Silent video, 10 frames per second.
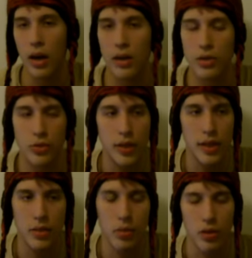
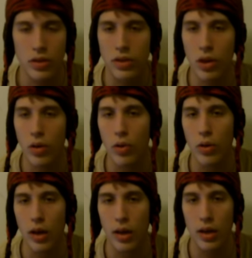100 or
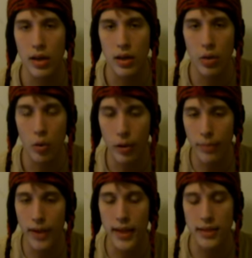so
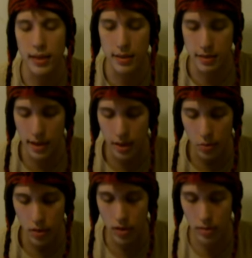oil paintings that